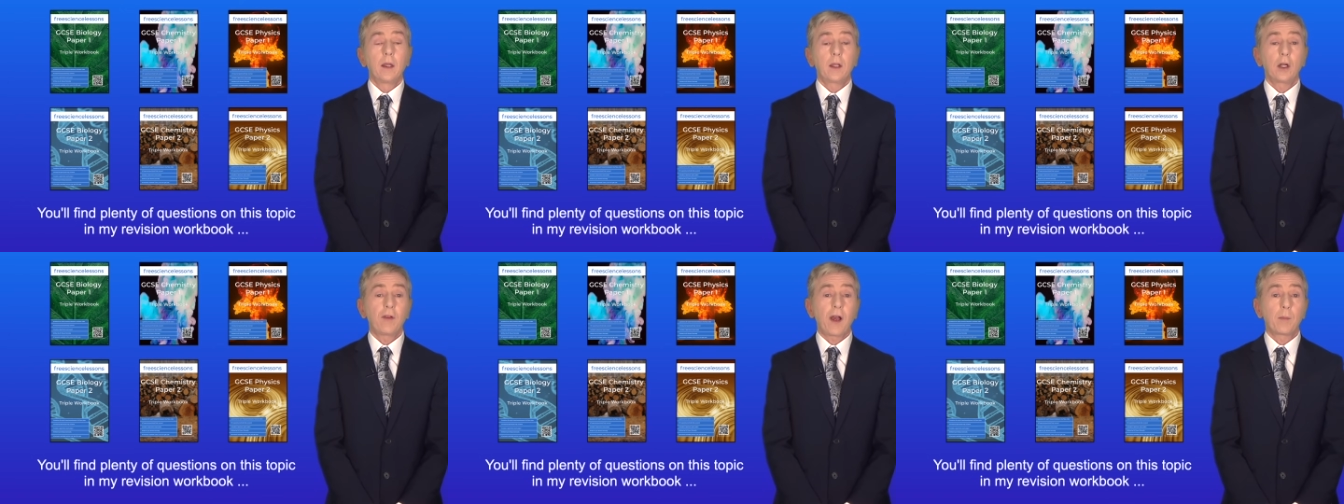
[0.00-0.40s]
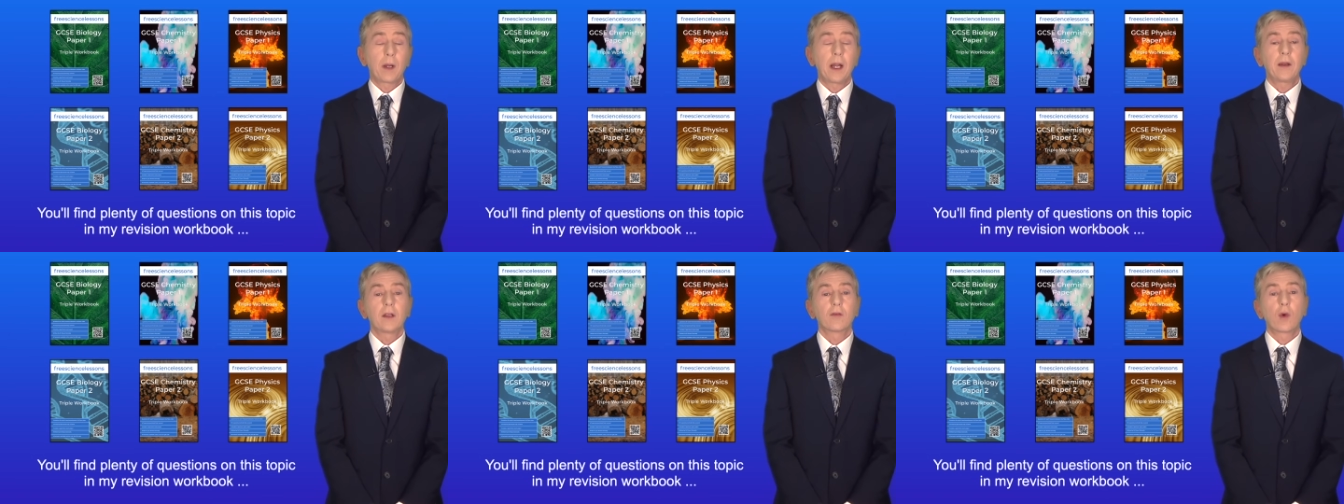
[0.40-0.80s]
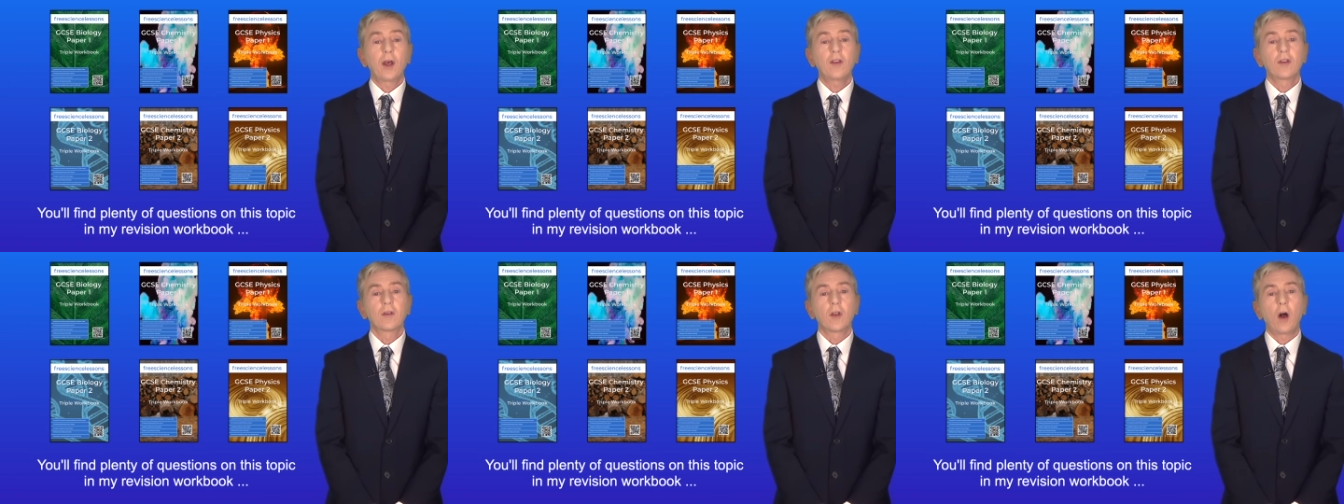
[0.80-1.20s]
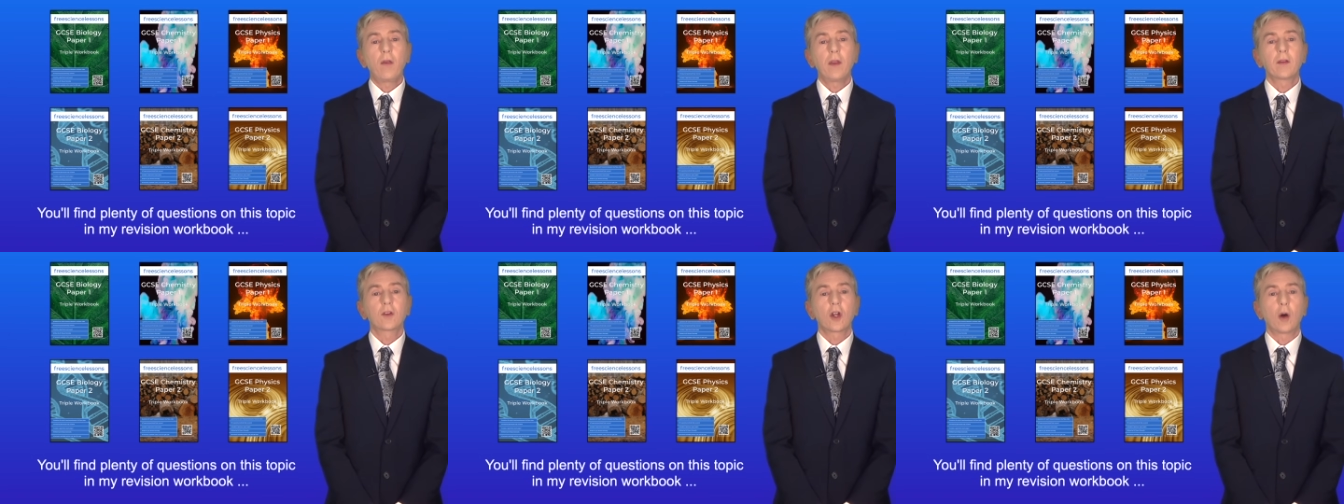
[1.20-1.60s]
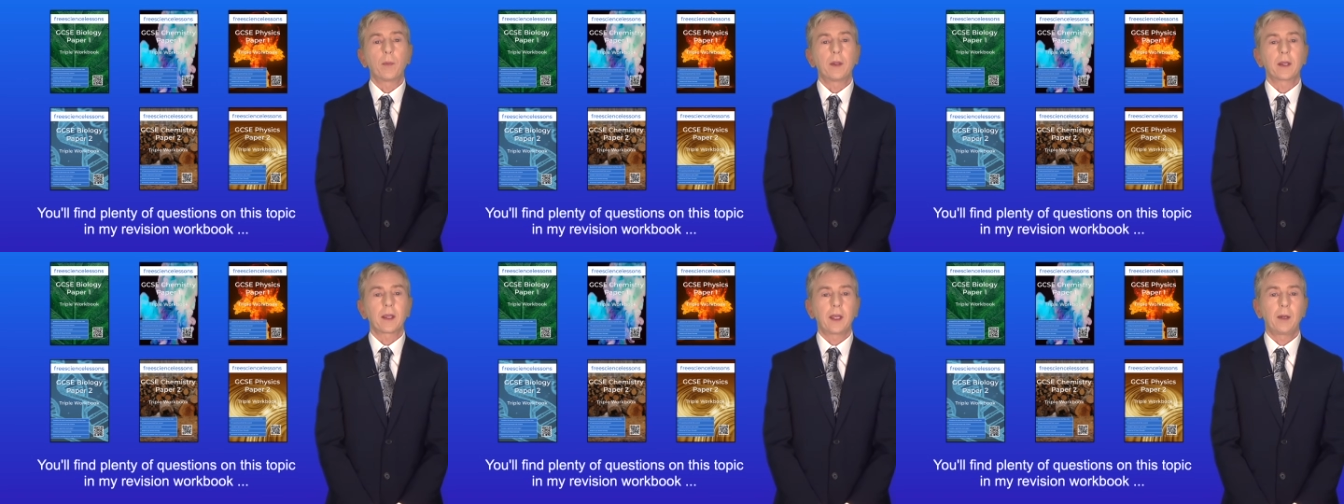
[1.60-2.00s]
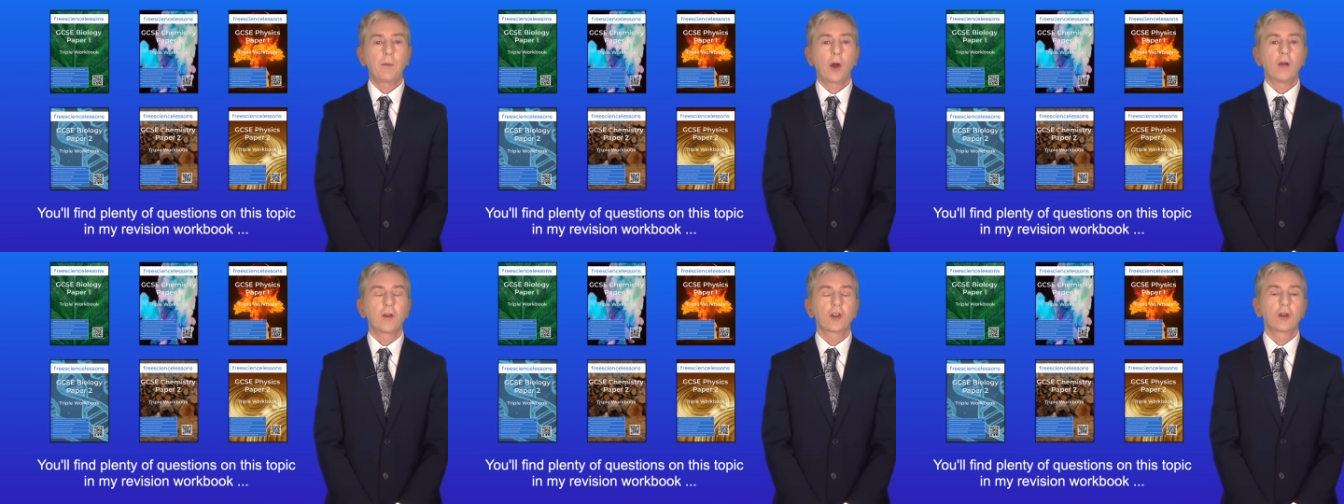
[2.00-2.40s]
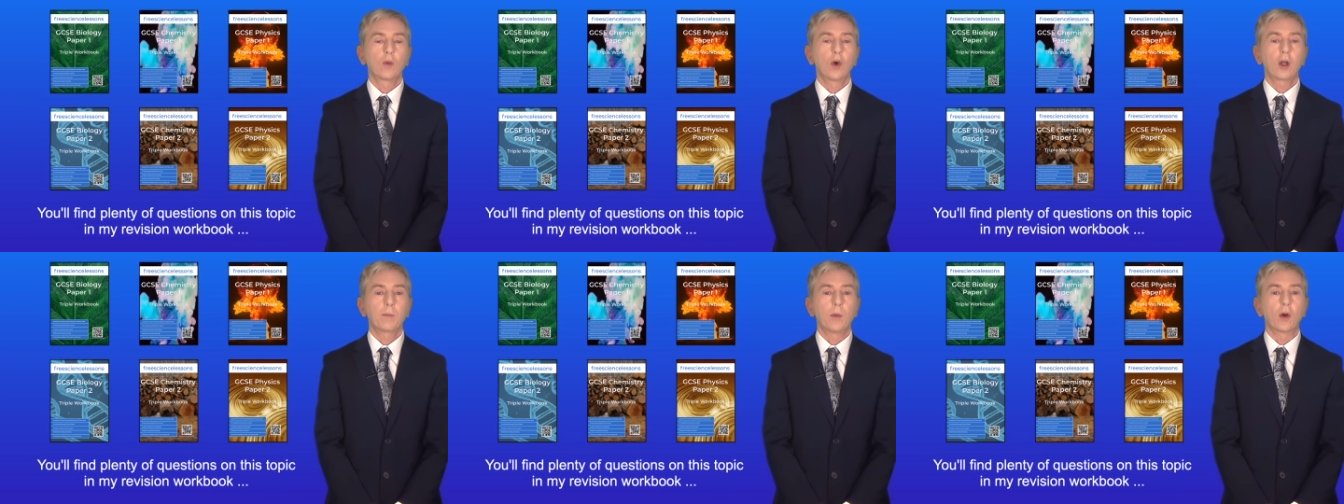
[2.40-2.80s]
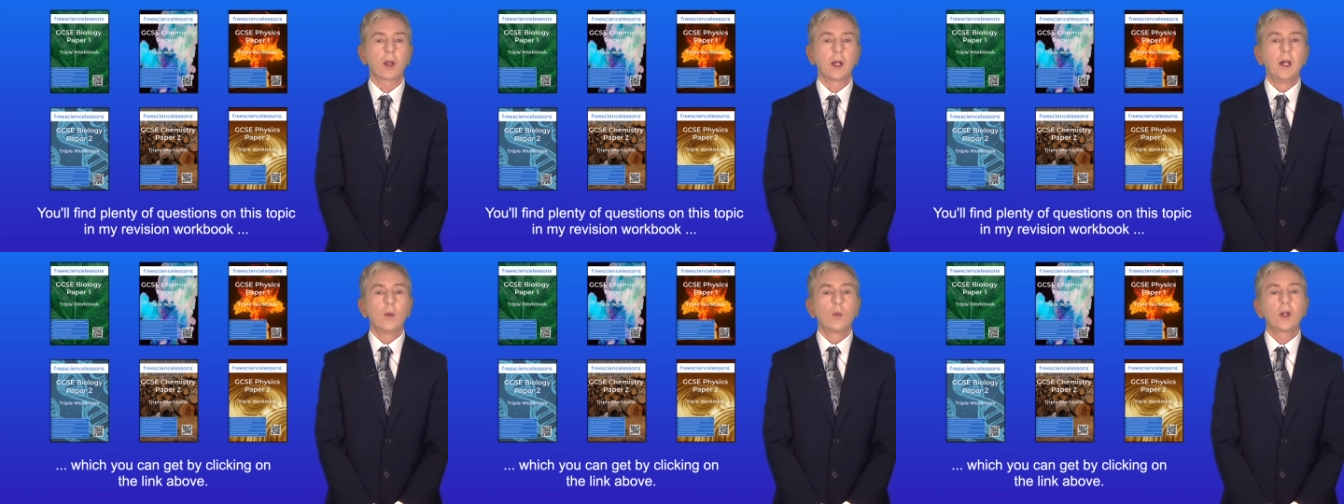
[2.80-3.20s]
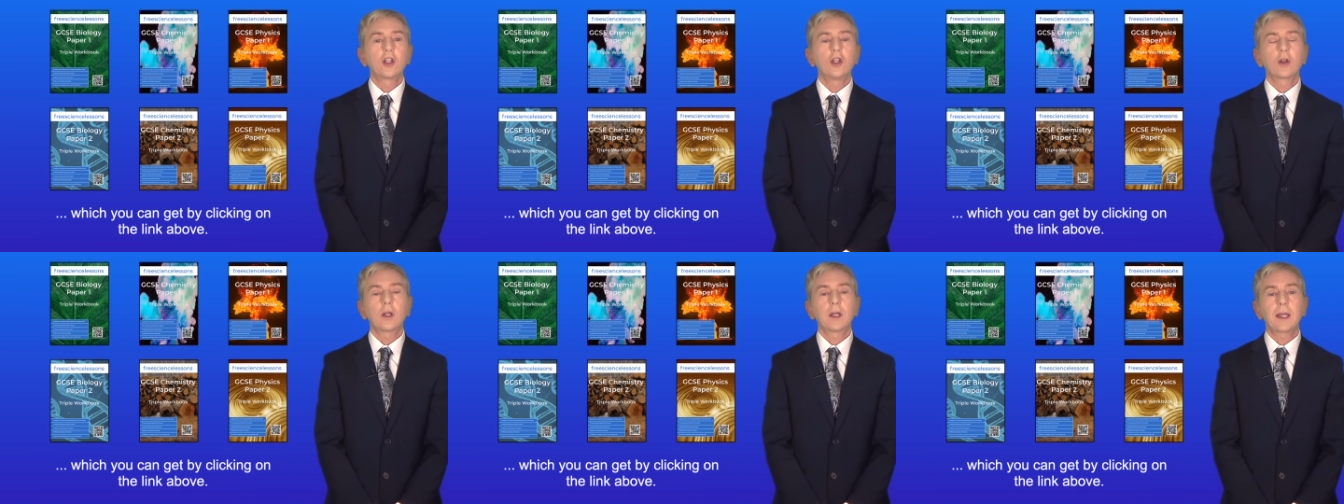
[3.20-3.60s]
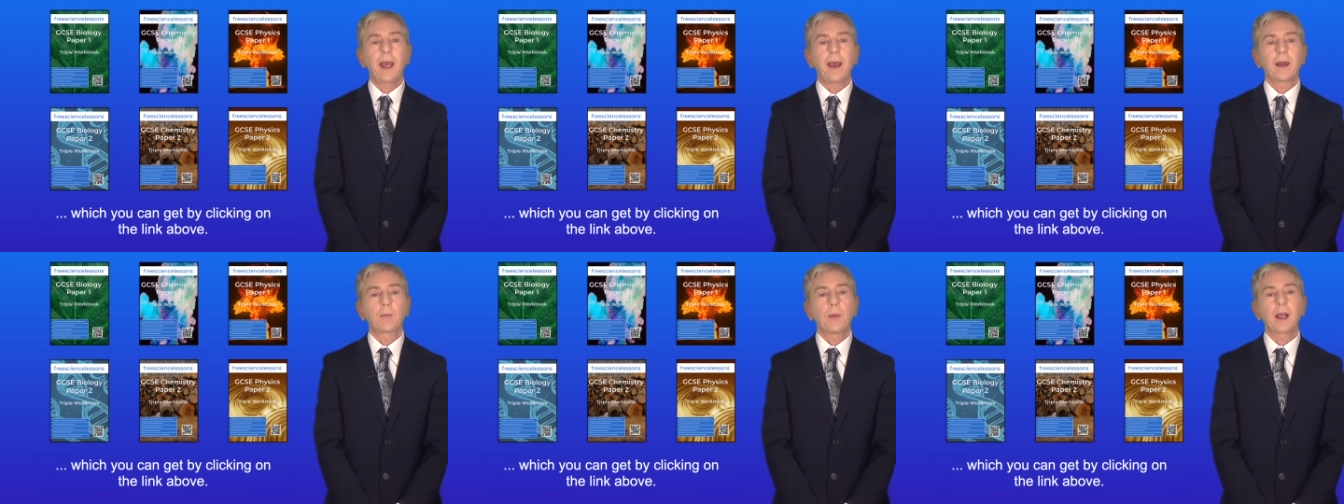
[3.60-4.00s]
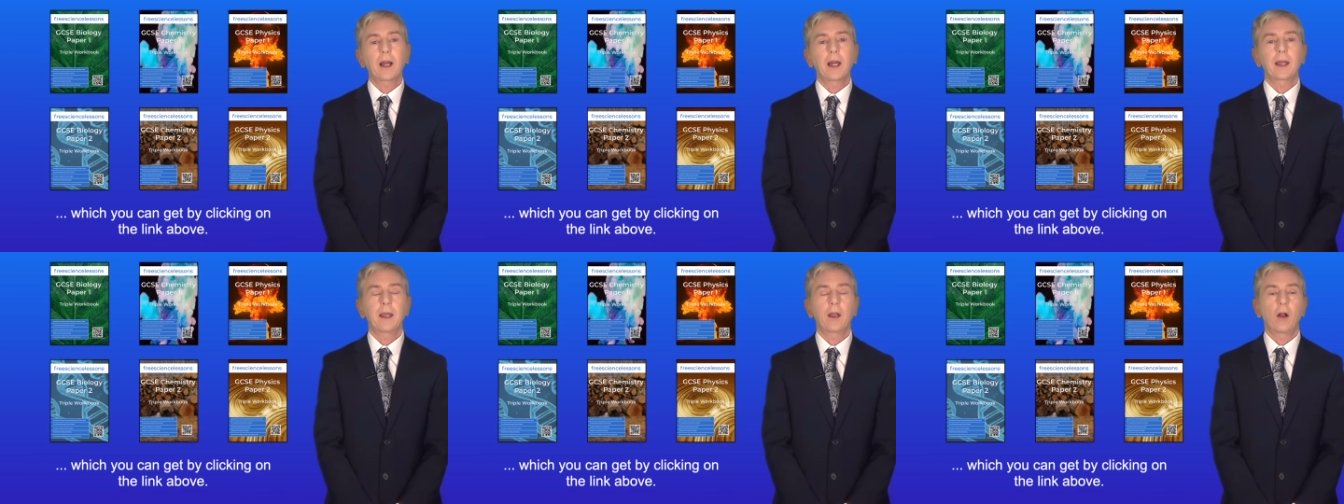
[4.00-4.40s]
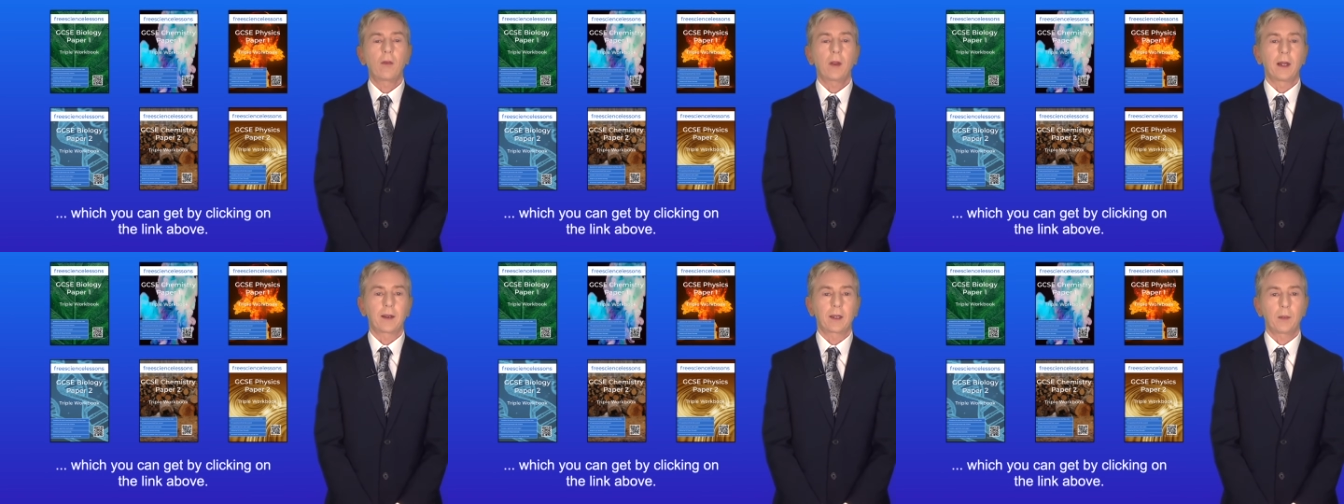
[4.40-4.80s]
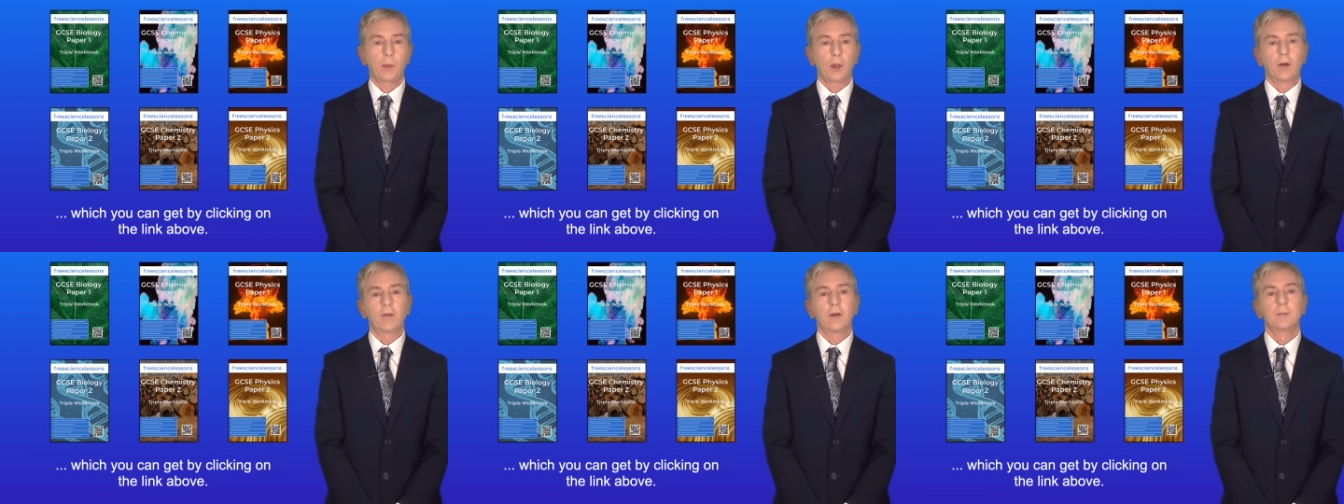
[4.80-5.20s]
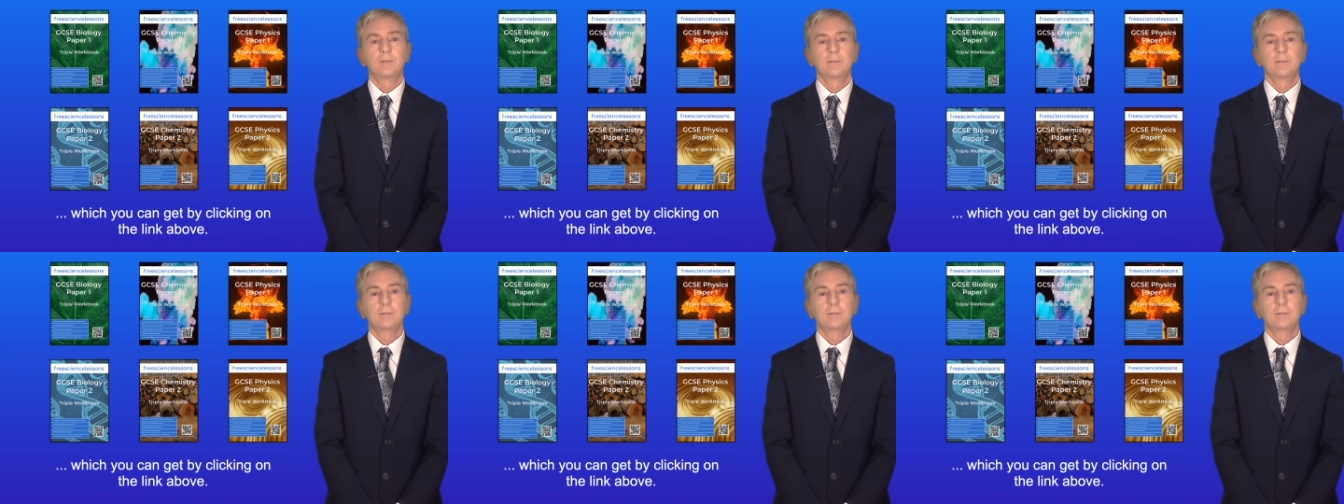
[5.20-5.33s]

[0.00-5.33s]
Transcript: You'll find plenty of questions on this topic in my Vision workbook, which you can get by clicking on the link above.